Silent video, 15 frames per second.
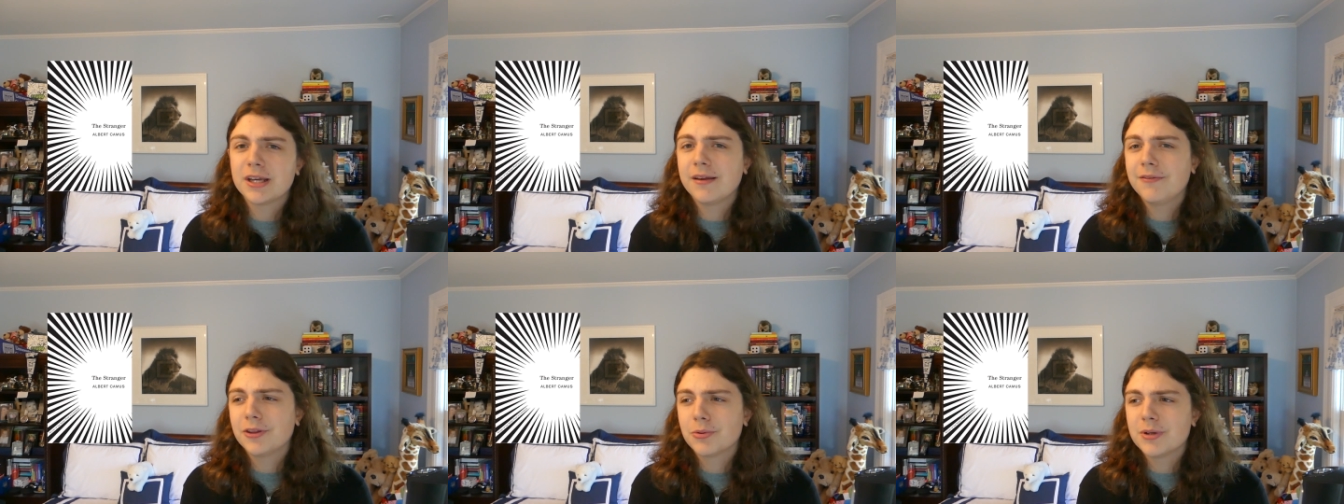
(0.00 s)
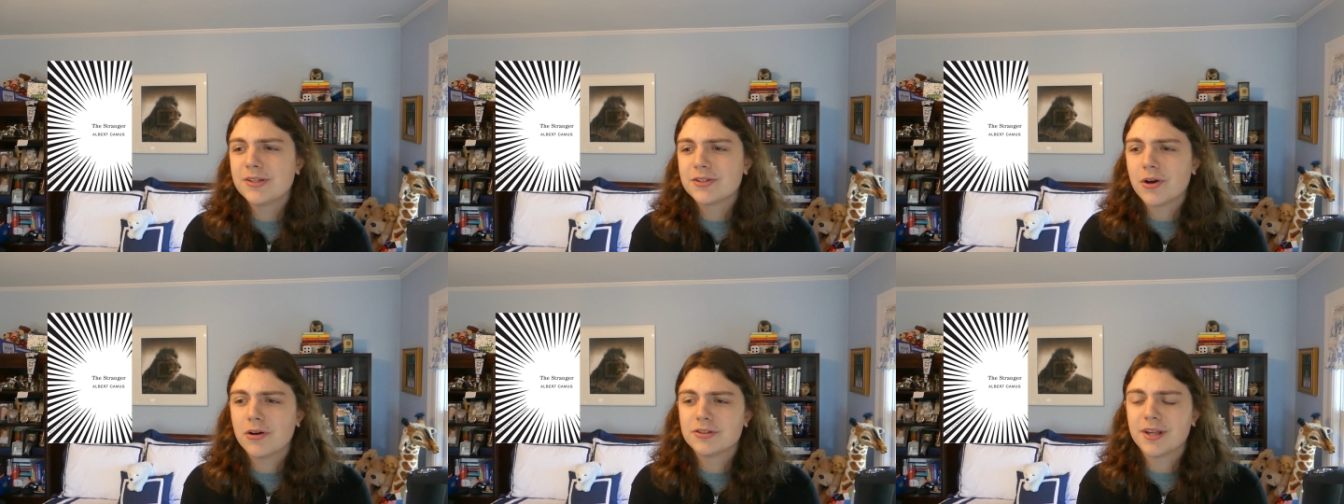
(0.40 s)
I gave it three
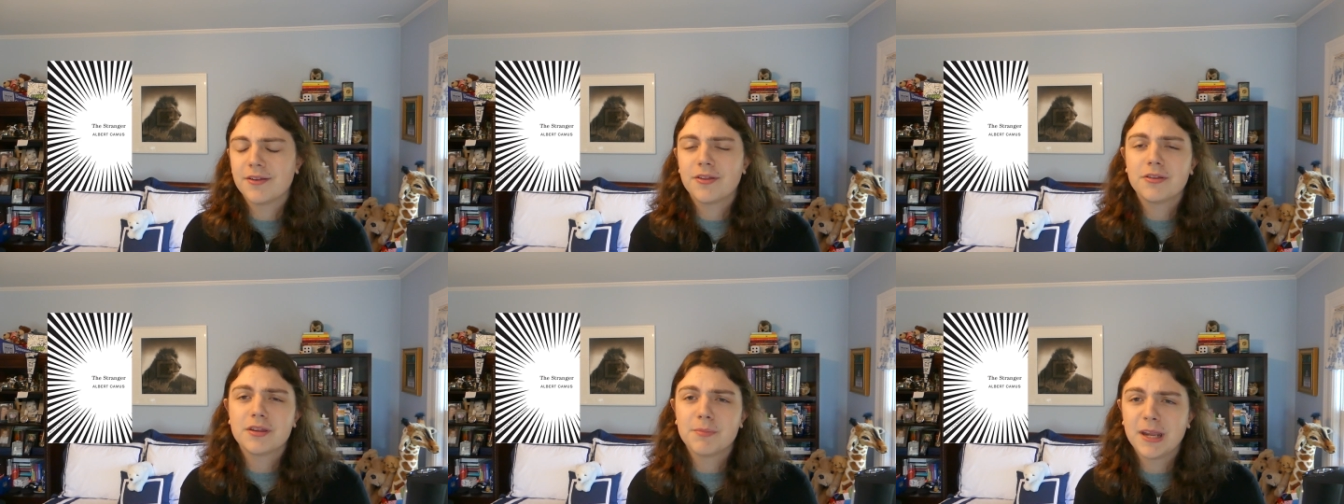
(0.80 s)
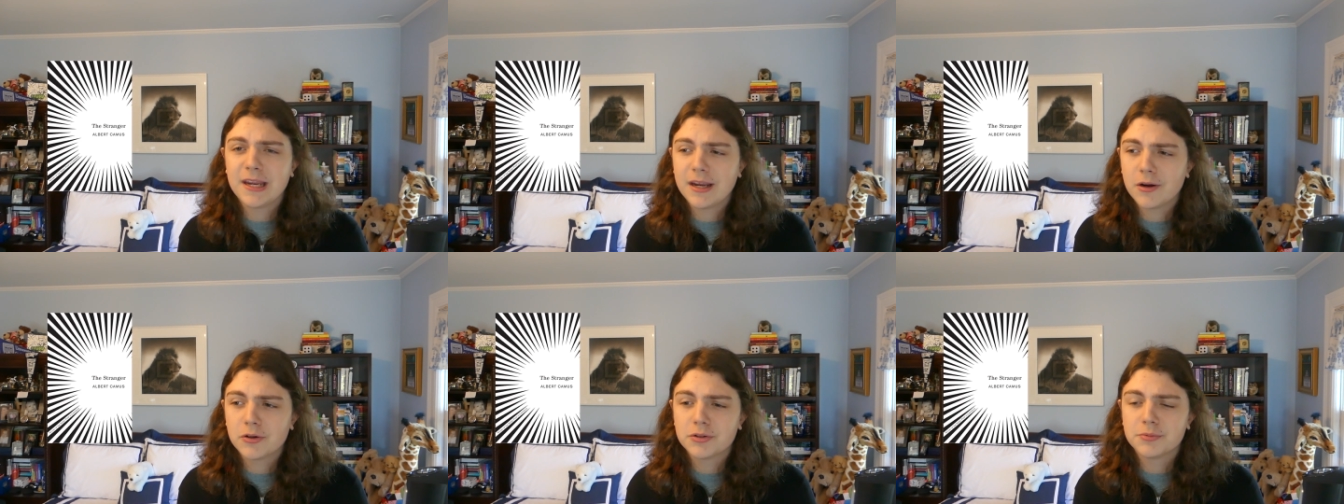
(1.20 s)
stars. I thought the main
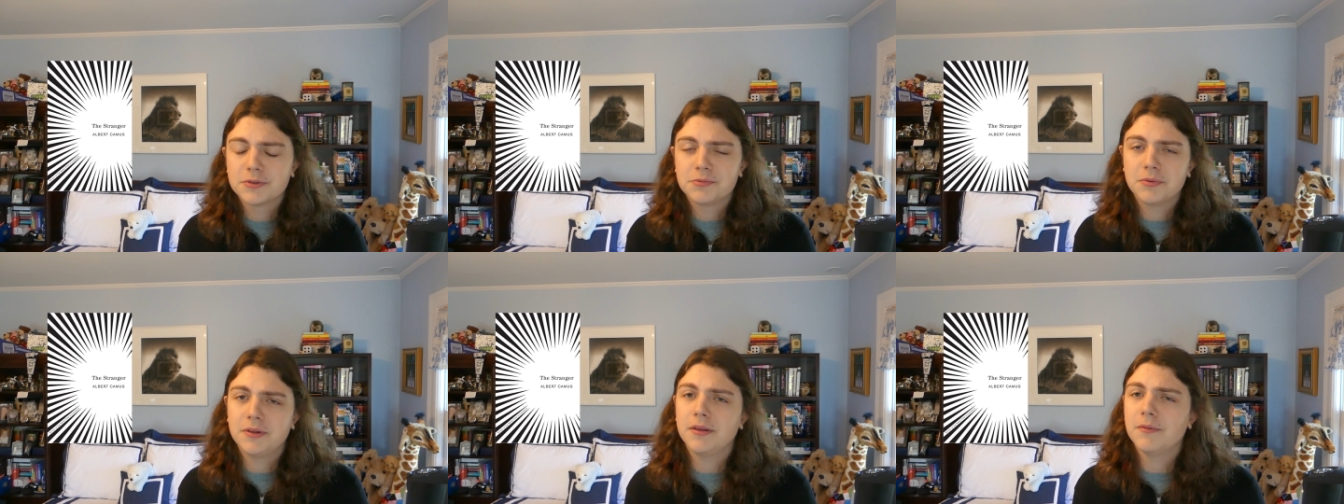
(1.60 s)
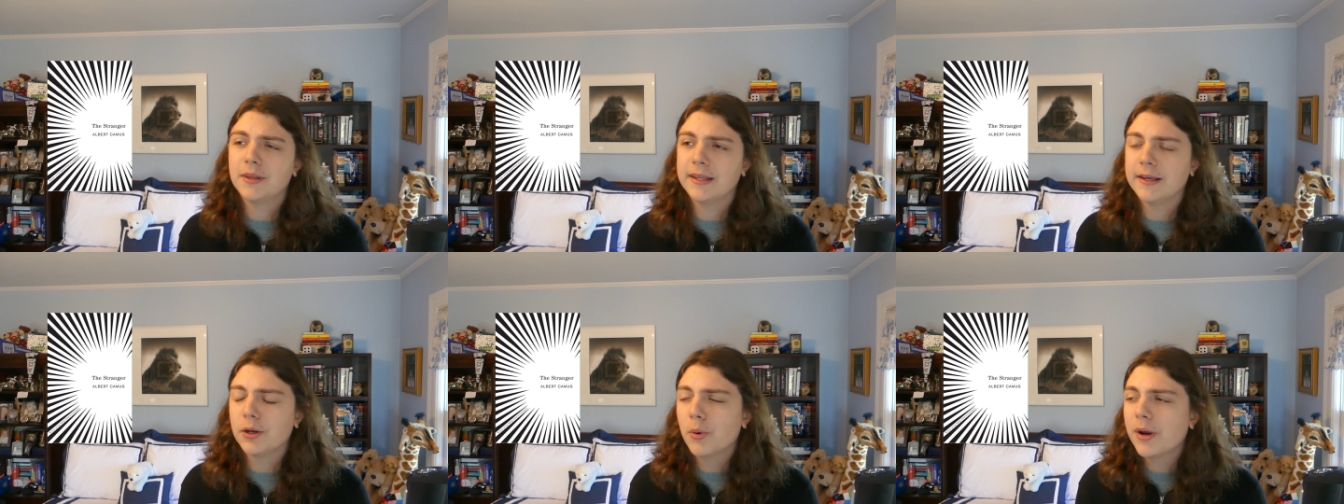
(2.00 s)
character was really,
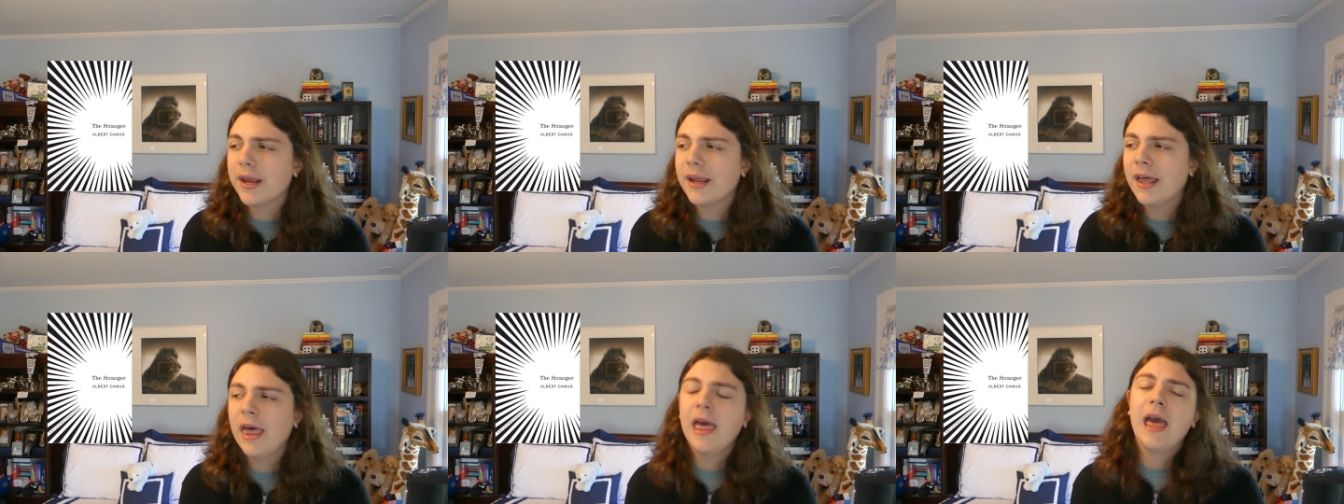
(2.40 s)
really annoying.